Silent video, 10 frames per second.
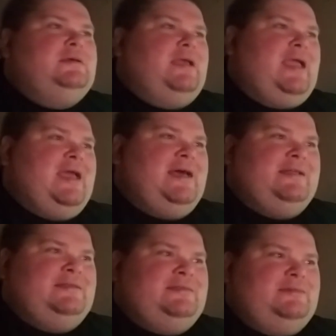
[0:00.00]

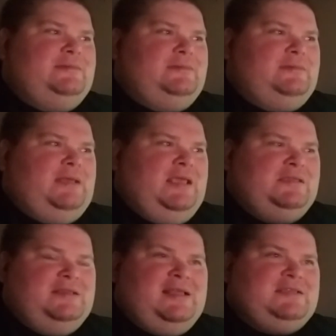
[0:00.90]
And
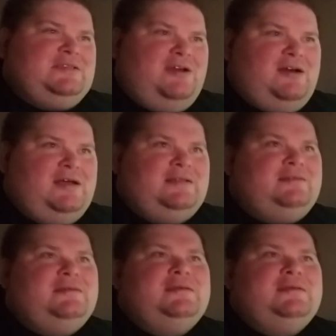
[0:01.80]
he's an ex-con,